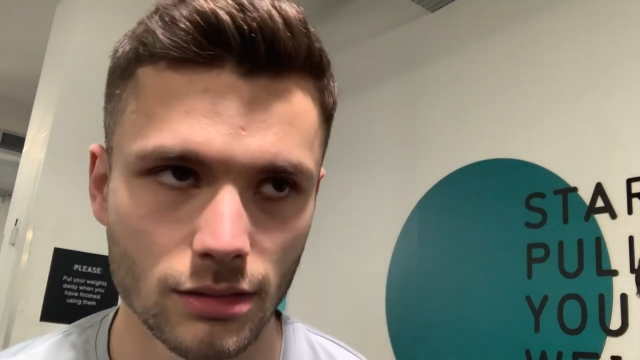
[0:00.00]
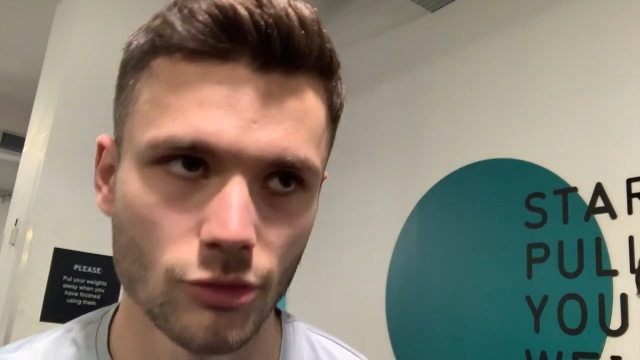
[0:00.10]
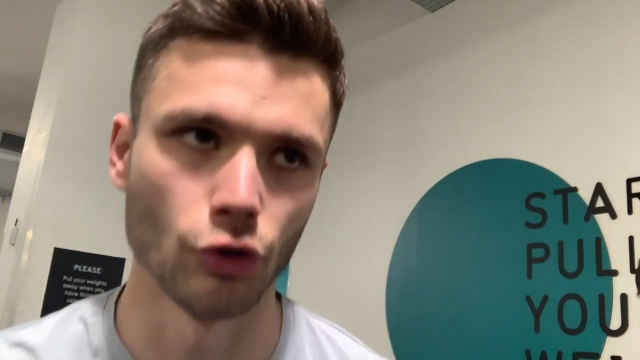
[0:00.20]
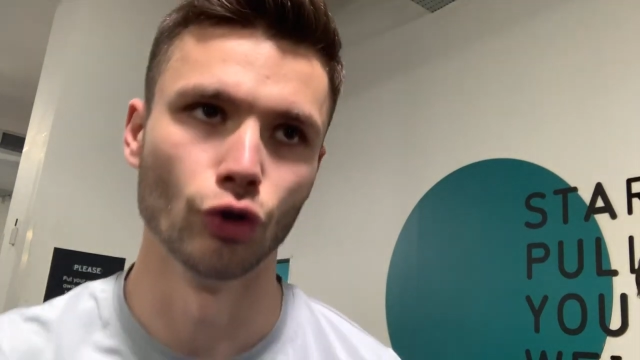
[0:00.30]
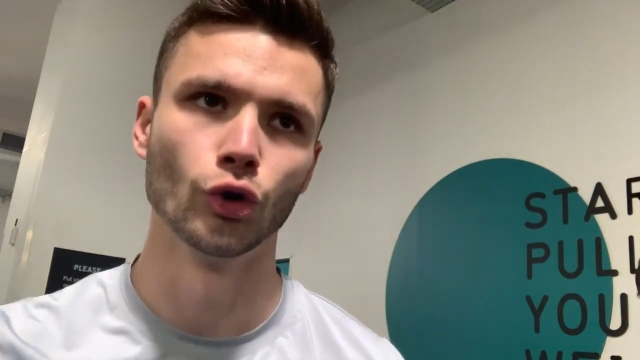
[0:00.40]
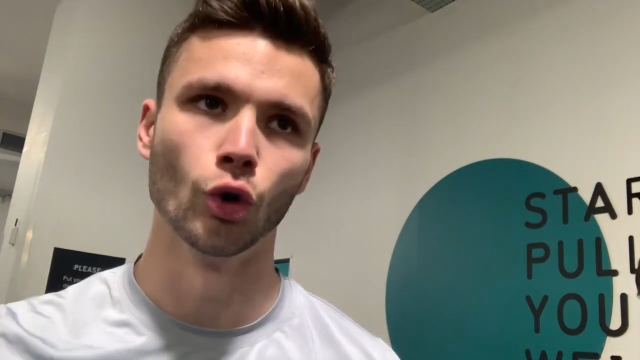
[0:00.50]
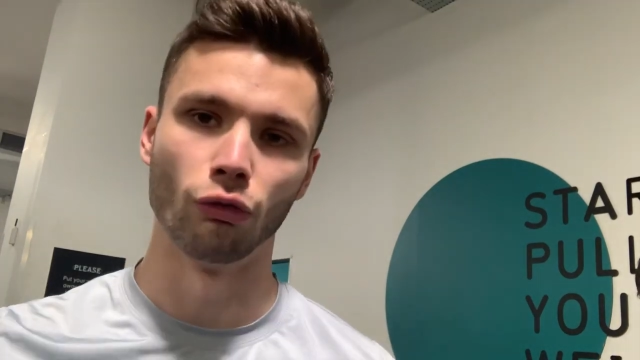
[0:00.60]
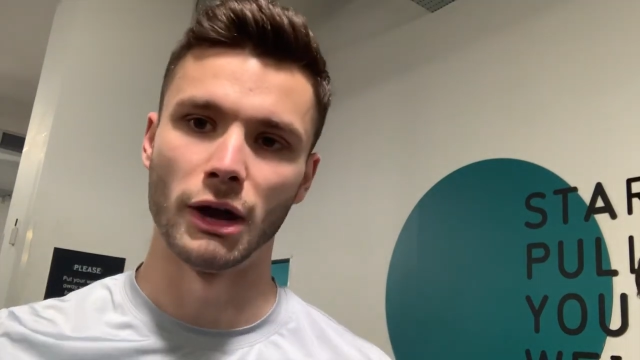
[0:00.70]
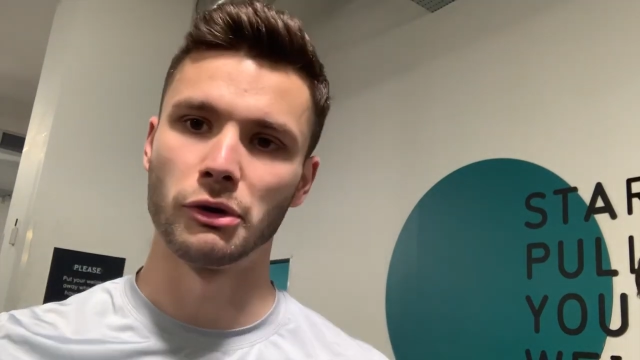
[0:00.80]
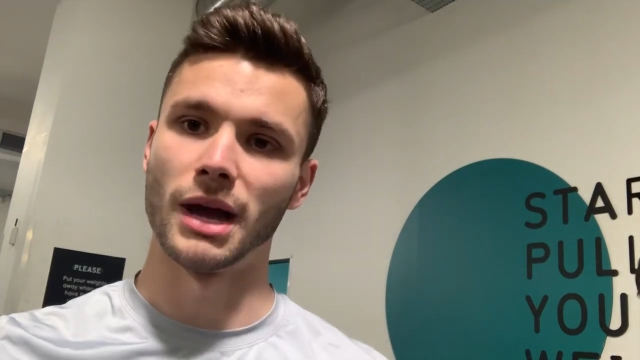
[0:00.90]
So you go,
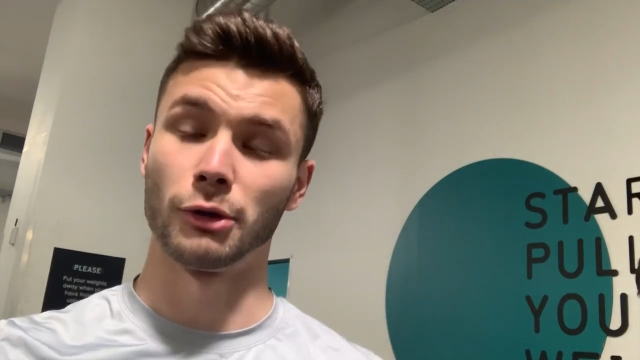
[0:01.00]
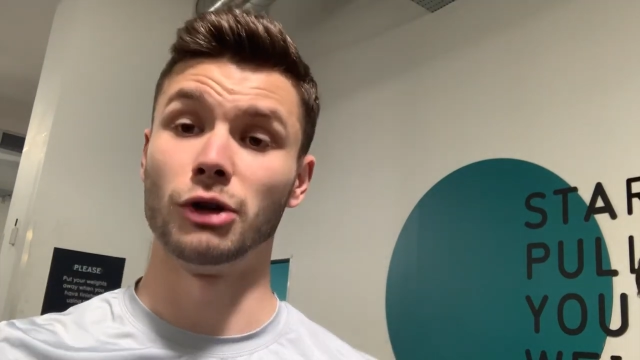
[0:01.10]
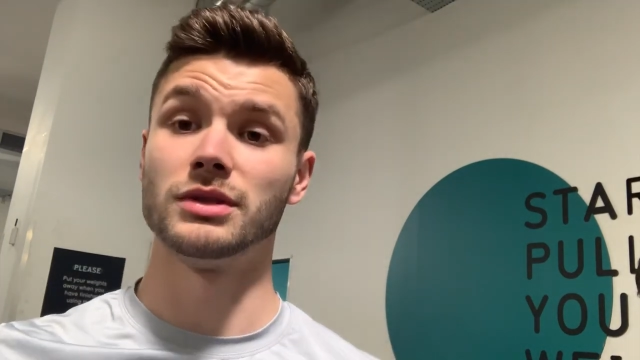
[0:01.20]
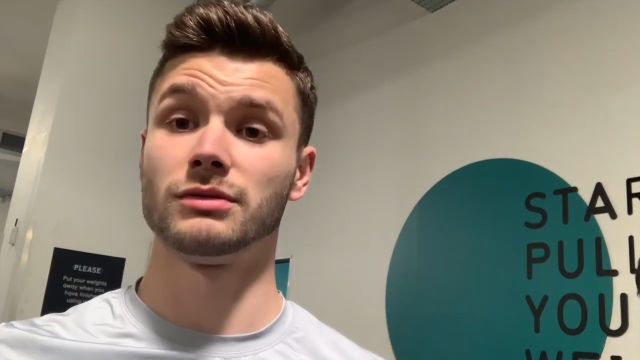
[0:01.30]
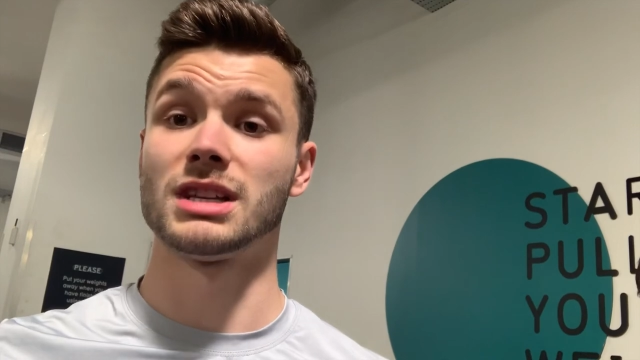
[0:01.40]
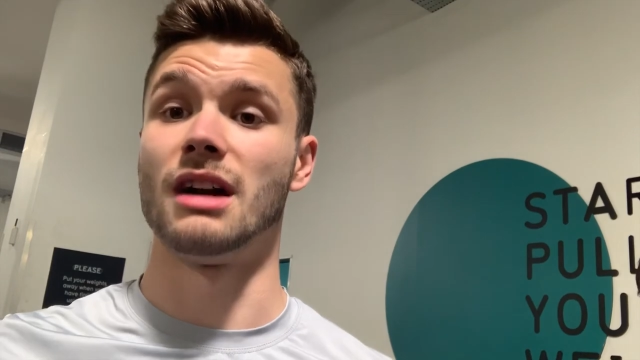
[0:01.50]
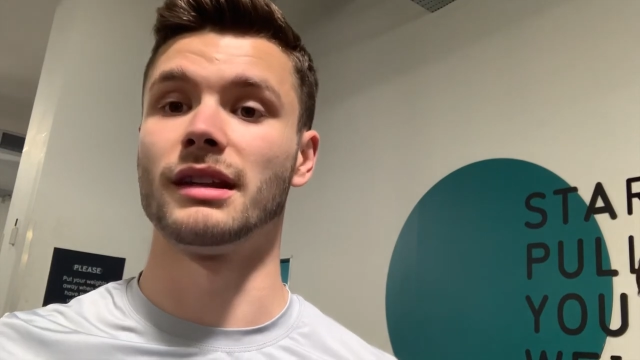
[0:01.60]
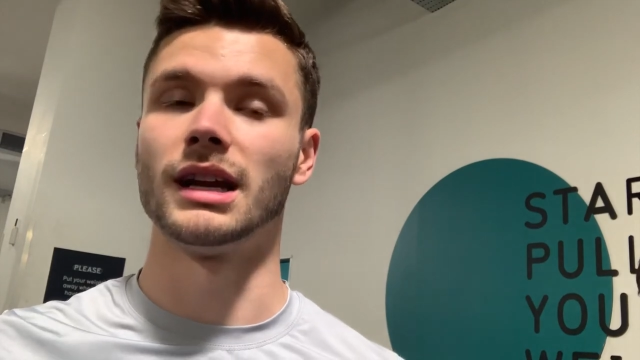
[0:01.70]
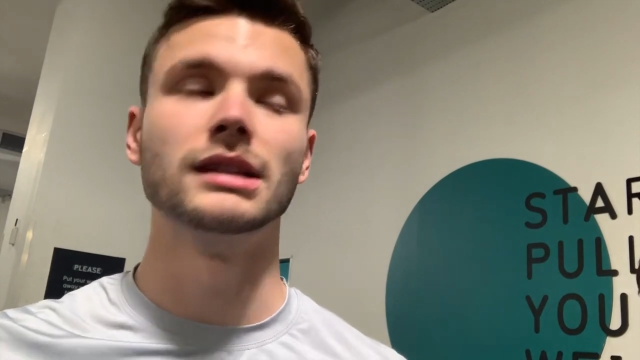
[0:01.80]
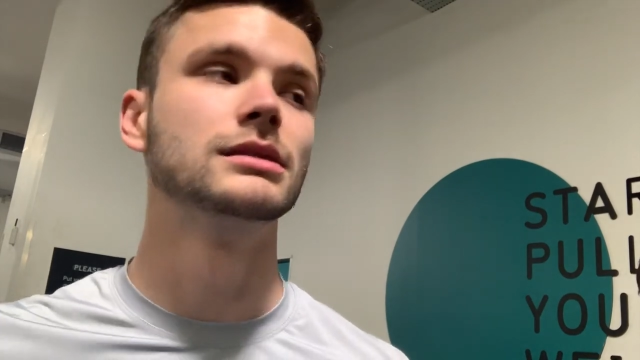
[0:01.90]
right, okay, I'm going out
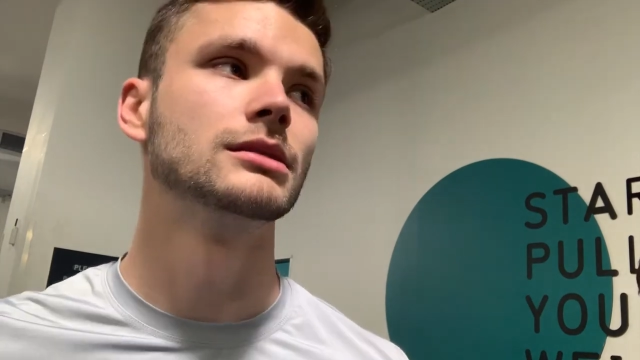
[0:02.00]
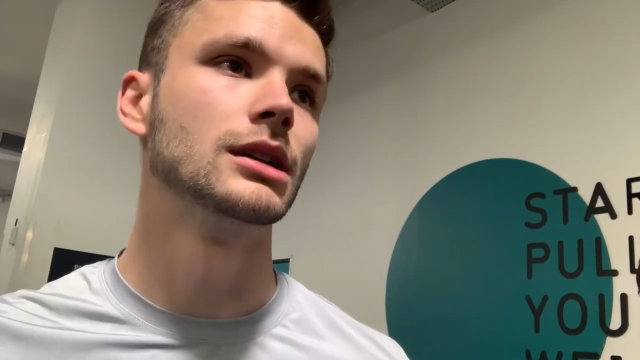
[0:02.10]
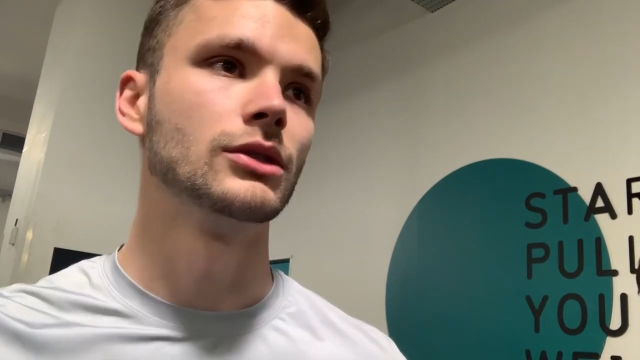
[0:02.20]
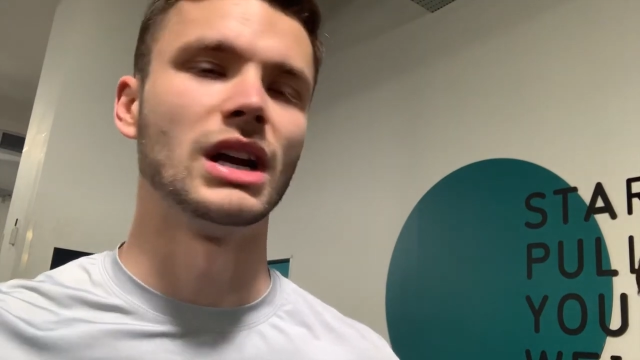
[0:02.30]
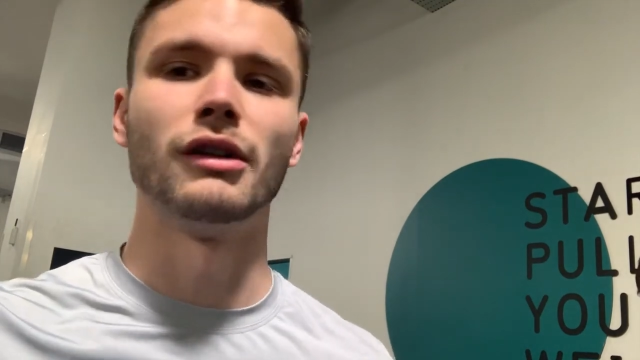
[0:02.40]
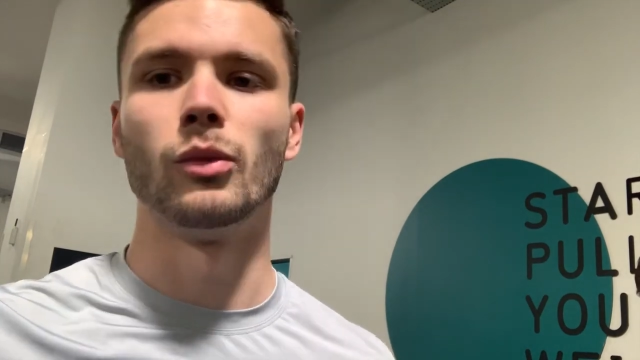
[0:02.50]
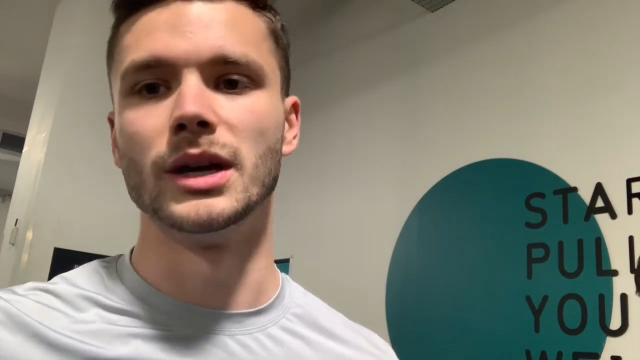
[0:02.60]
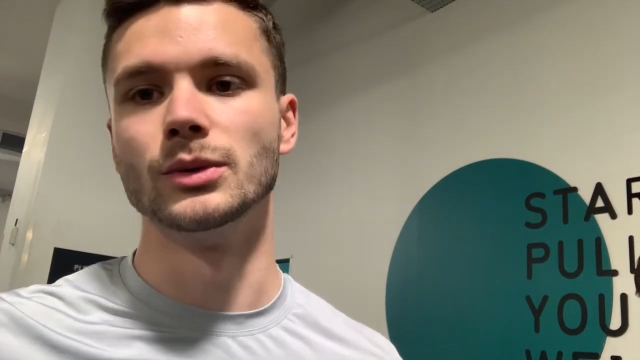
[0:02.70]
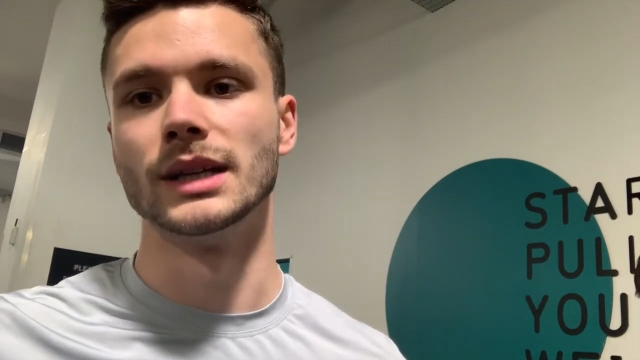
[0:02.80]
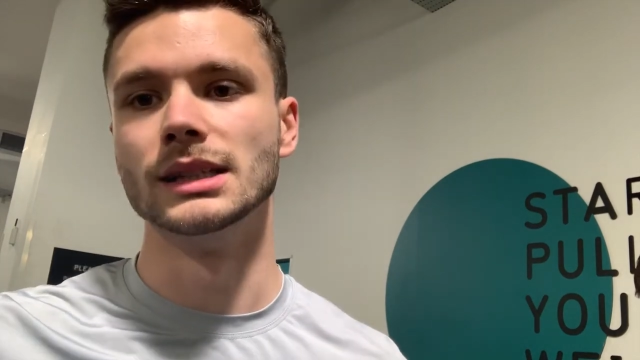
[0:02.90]
Saturday night, have a
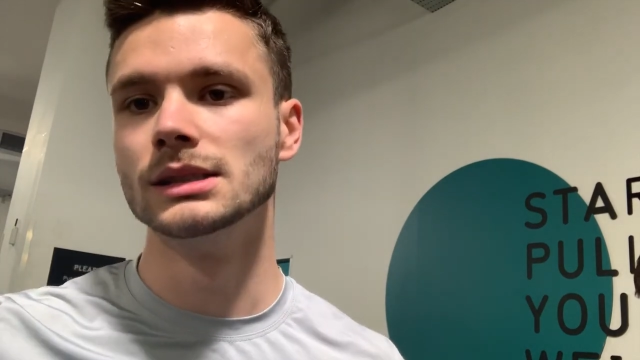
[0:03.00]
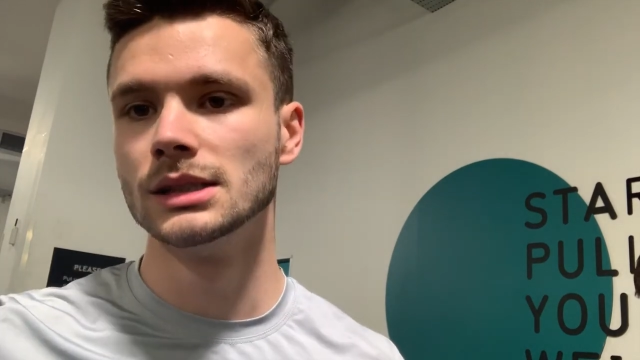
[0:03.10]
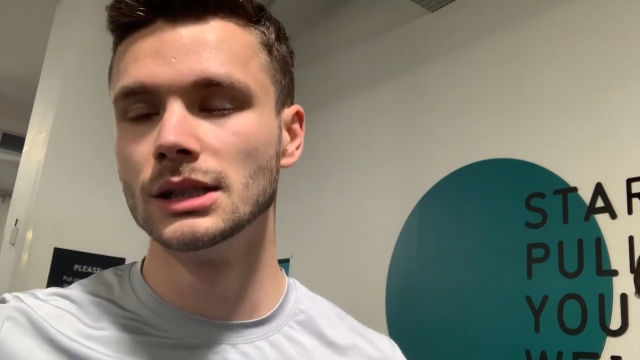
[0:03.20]
wild night,